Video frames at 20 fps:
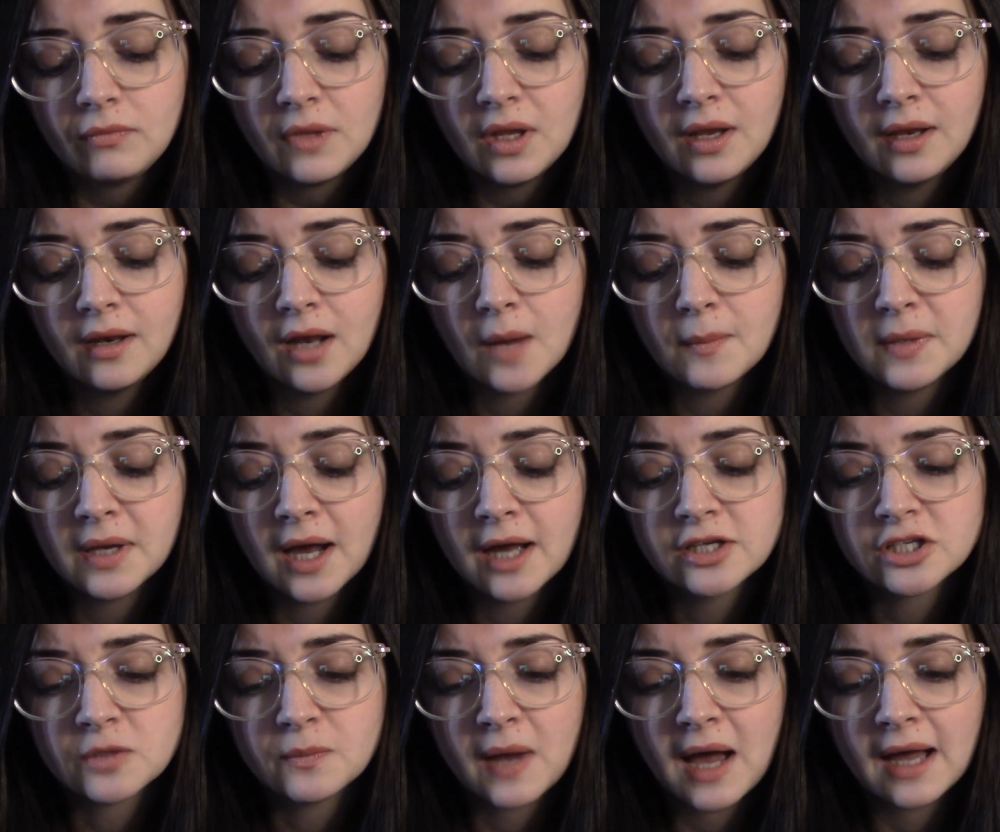and not
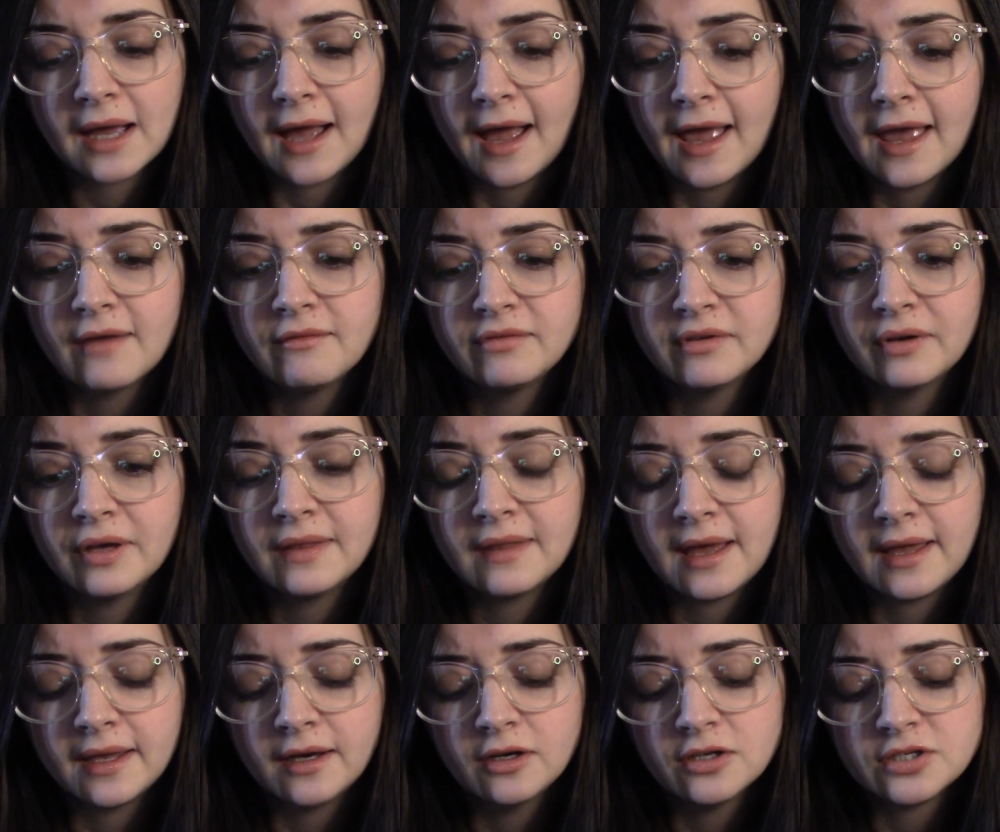behind your back. I am feeling
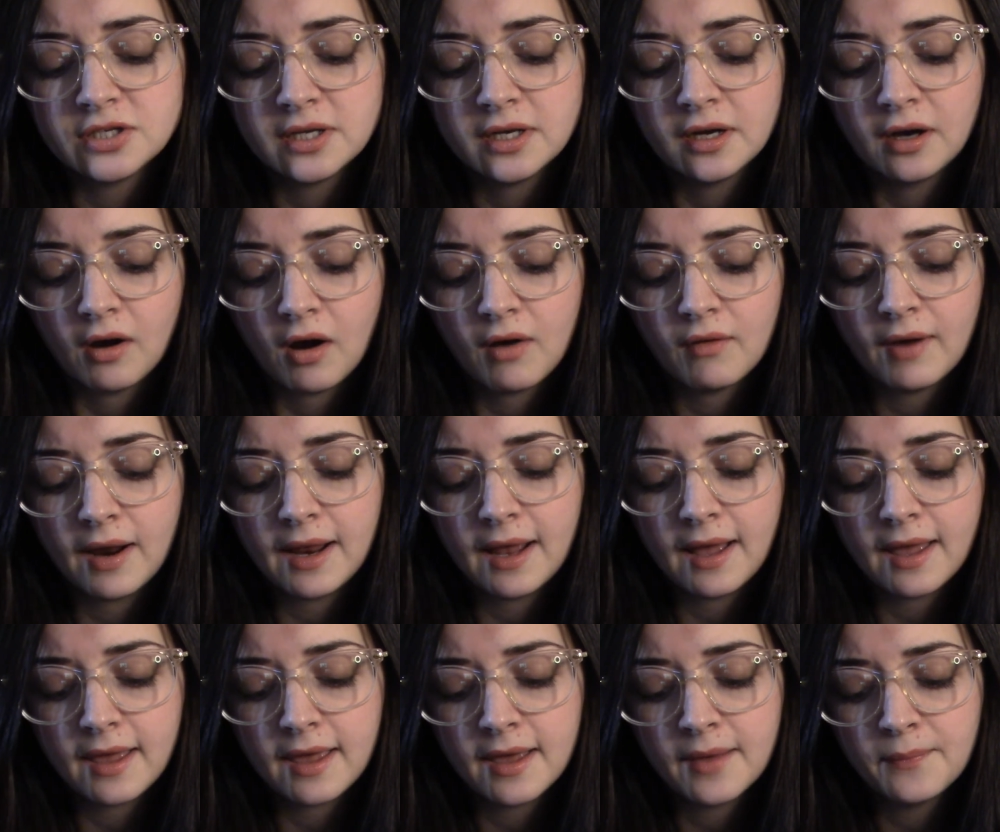that energy here, all right?
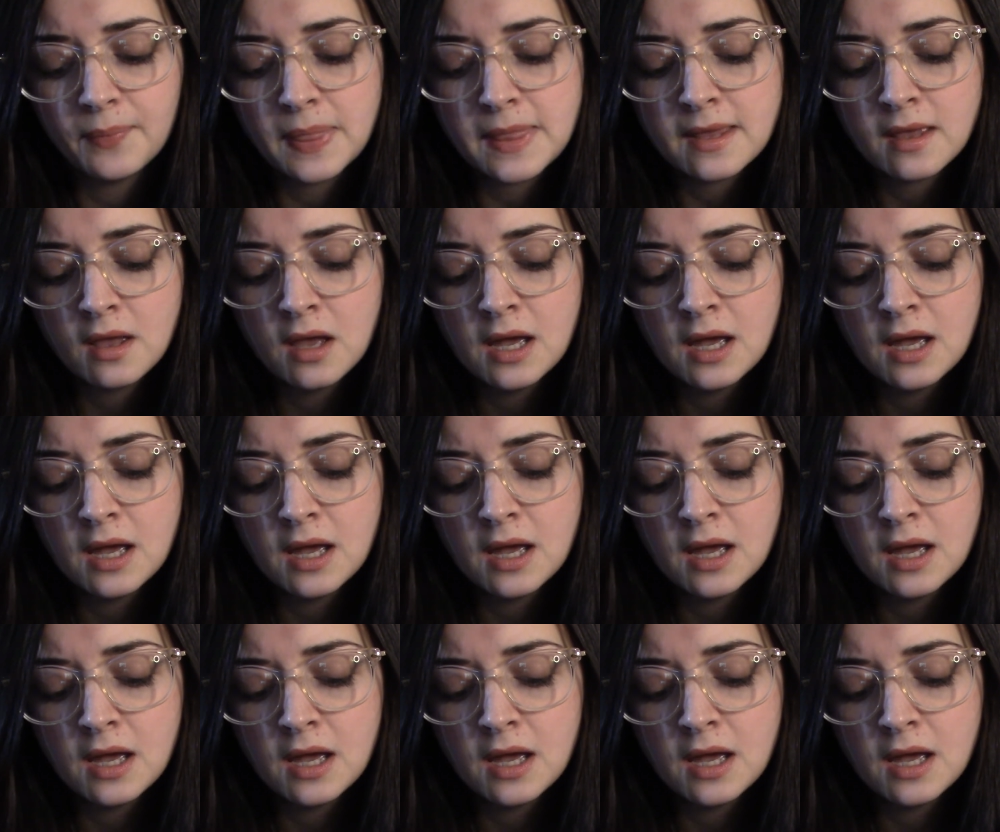I am.